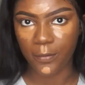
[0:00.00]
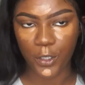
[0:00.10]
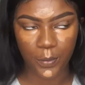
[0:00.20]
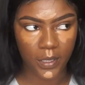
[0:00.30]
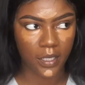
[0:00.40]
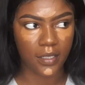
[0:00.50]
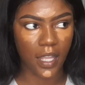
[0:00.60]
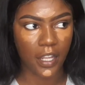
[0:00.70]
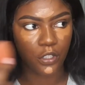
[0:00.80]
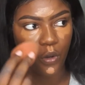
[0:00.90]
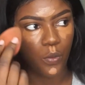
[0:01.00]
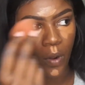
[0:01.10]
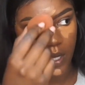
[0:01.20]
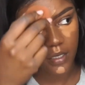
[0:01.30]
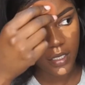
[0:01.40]
first because I don't
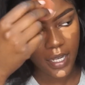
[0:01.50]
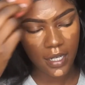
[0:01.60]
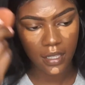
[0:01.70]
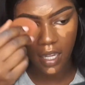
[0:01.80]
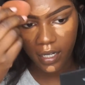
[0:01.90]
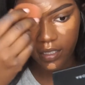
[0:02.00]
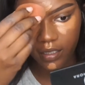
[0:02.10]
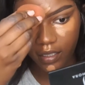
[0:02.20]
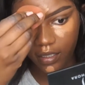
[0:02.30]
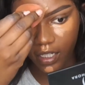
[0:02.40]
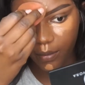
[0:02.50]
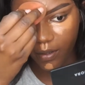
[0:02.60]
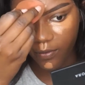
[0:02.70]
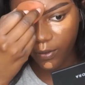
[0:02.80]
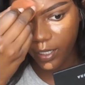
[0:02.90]
want any lines to stay on
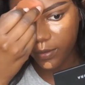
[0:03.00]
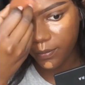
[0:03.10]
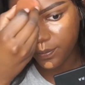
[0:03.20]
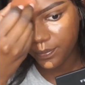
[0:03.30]
my forehead.